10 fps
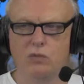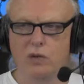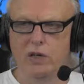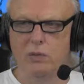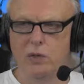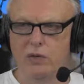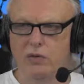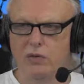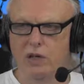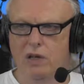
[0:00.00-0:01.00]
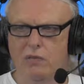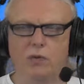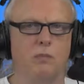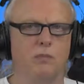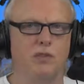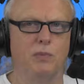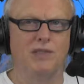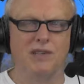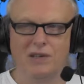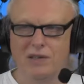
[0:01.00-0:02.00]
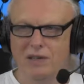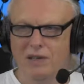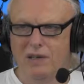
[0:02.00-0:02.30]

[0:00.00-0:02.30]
radio marathon here from Switzerland.